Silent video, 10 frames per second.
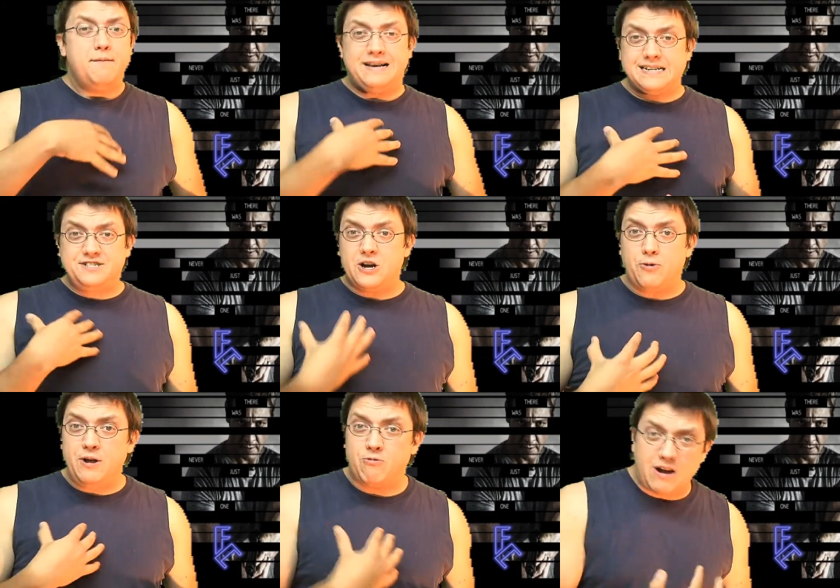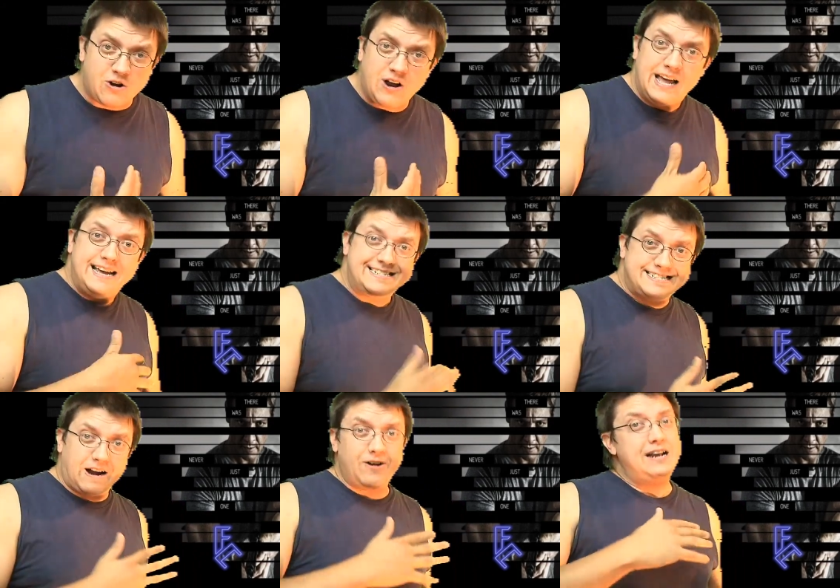because Jeremy Renner is
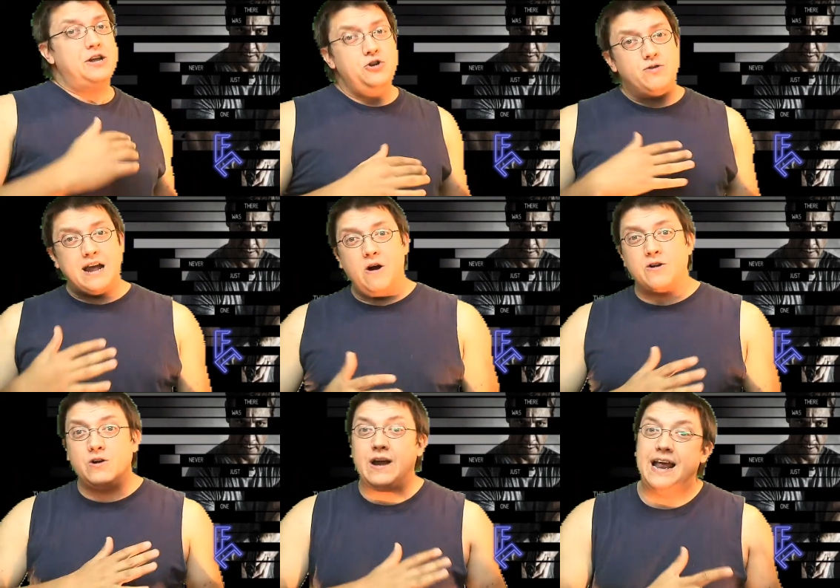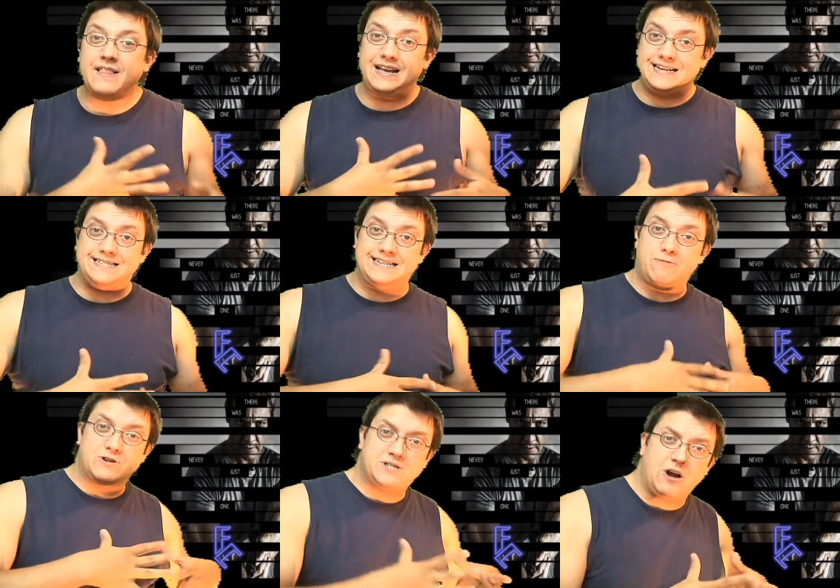starting a new character, and like I
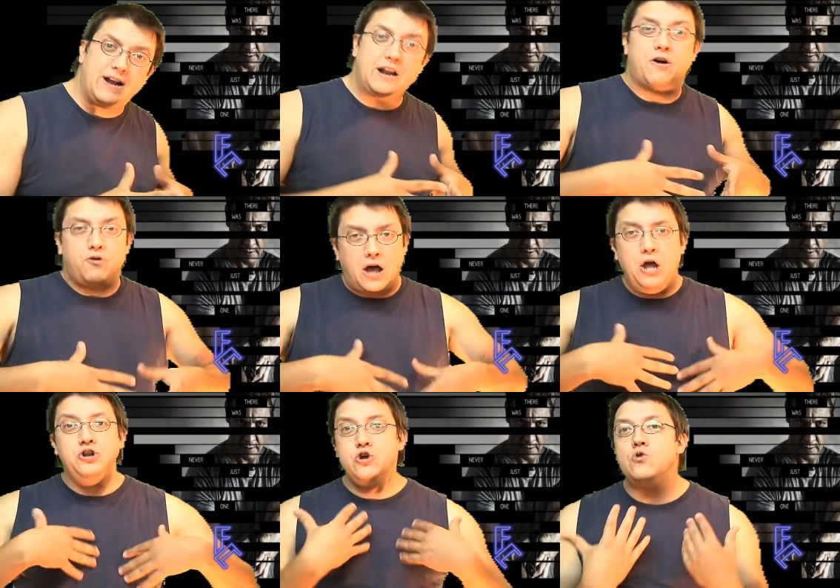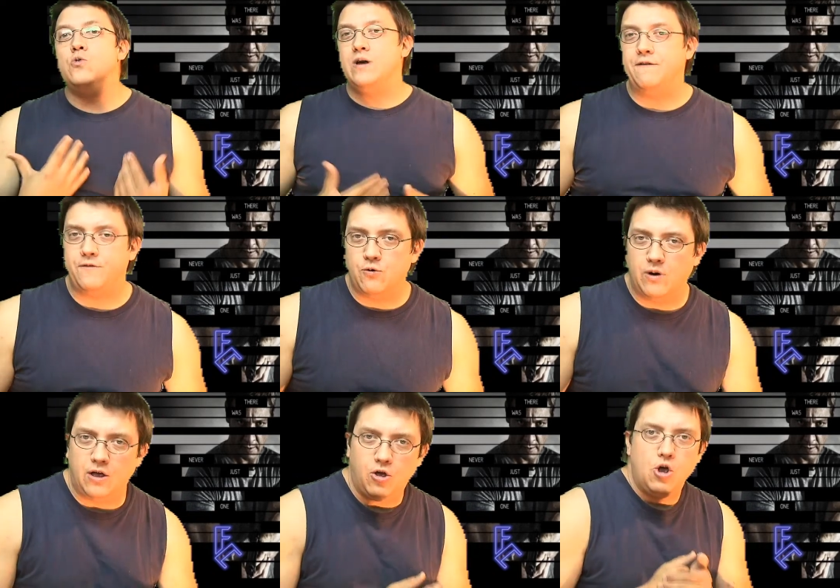said, we're starting anew, if you
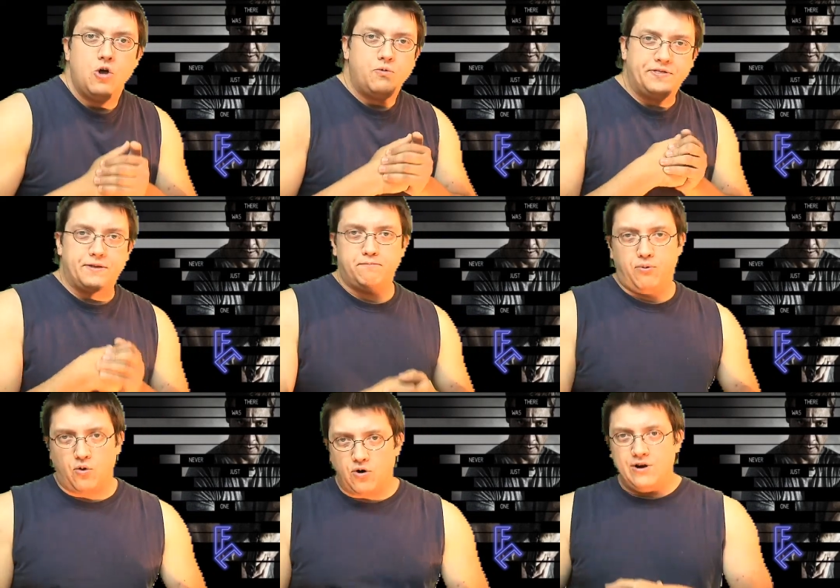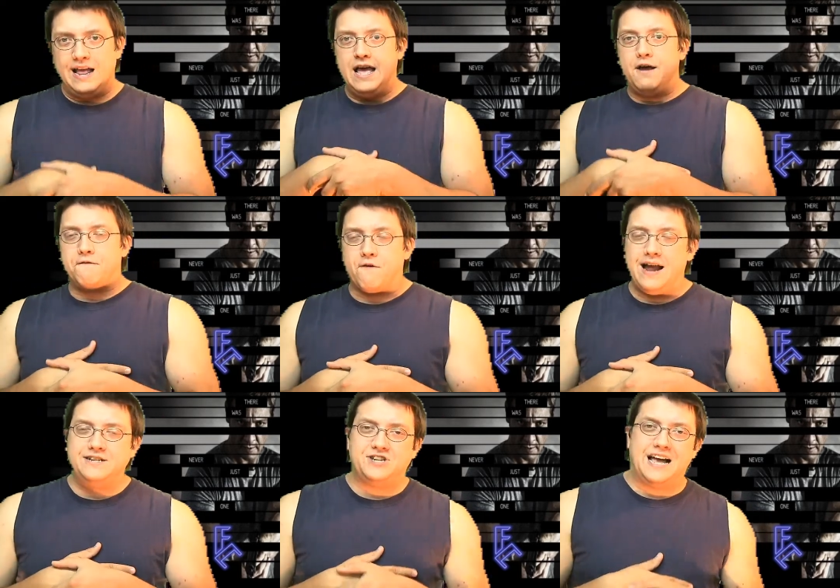will, with the Bourne
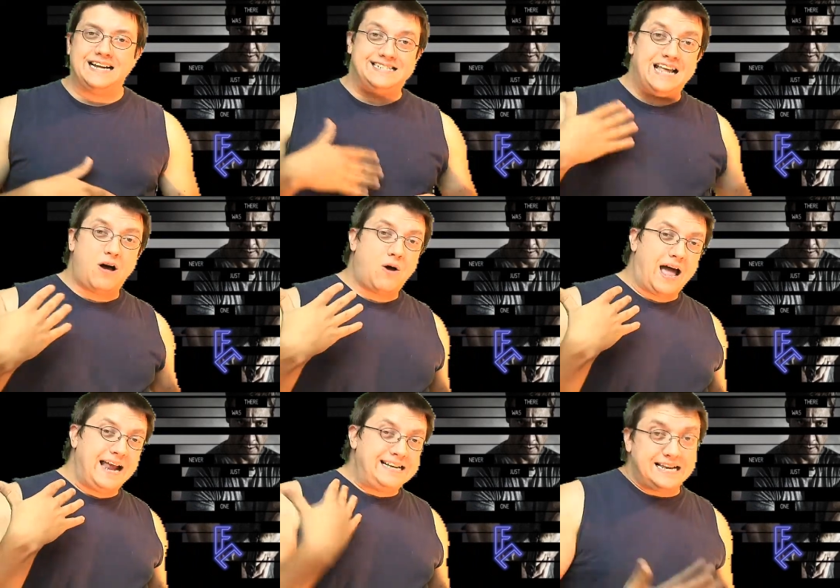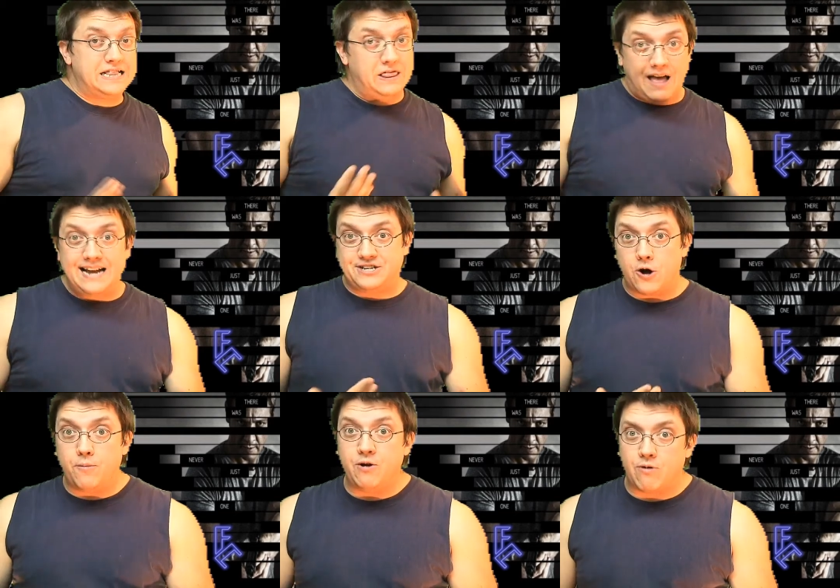franchise. Now, I did like
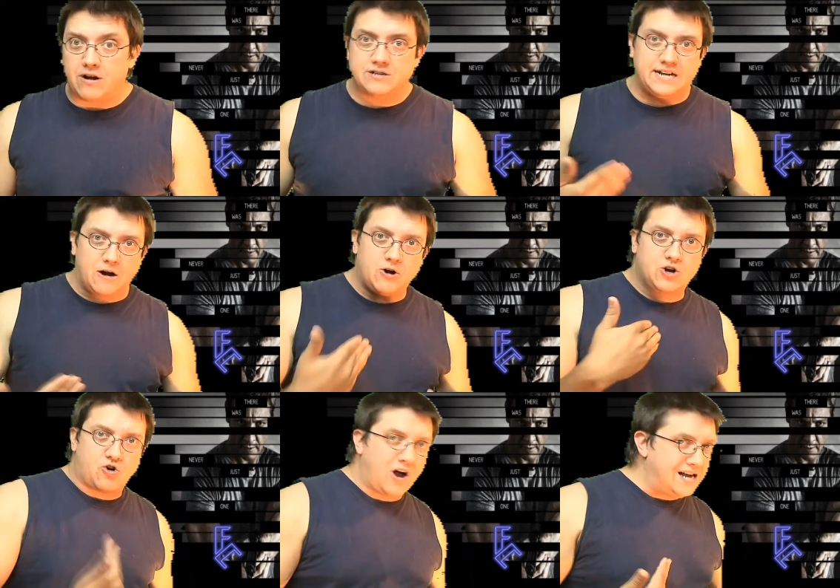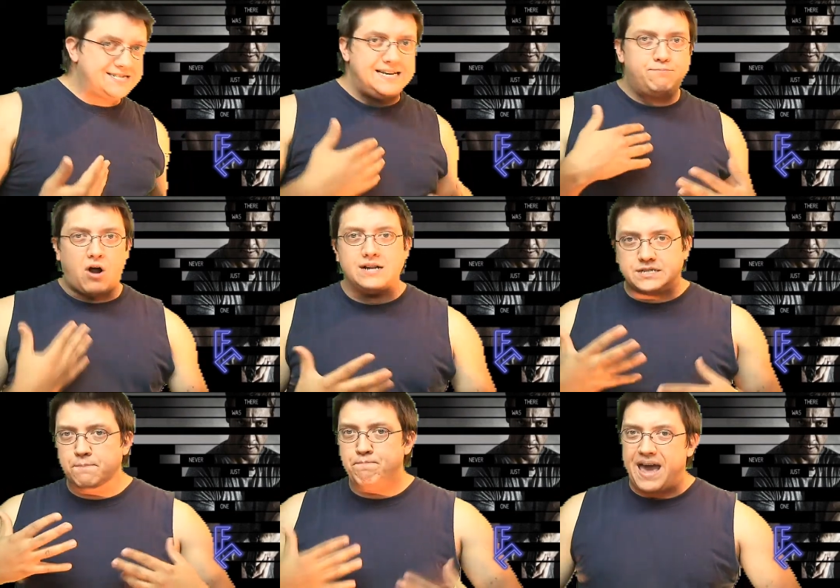Jeremy Renner's Aaron Cross. He brought
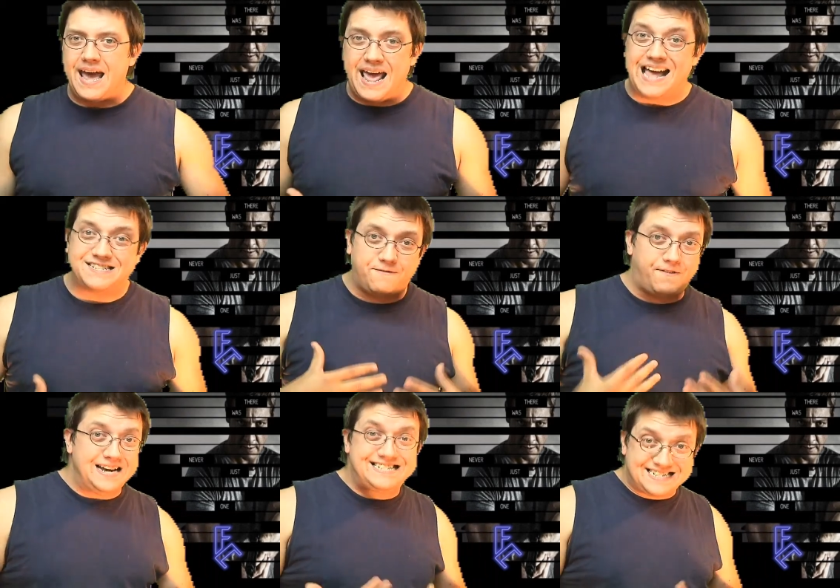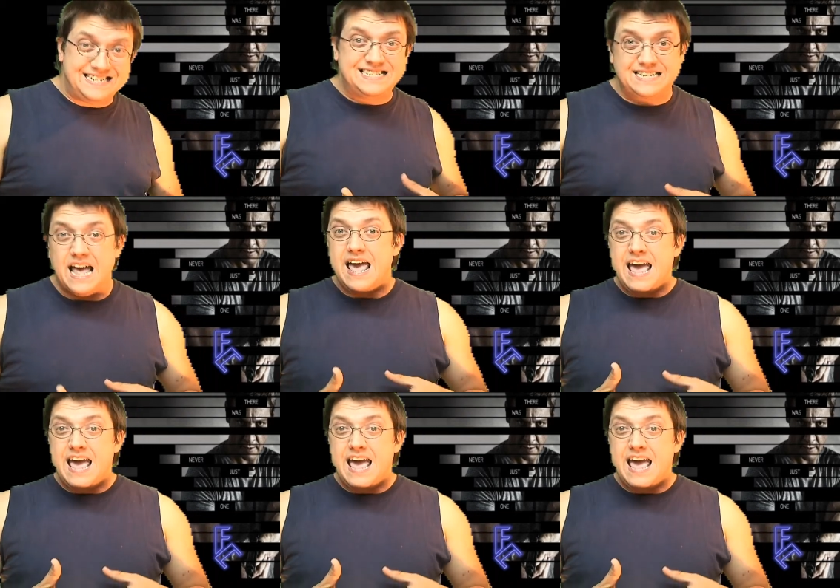some badass fight scenes,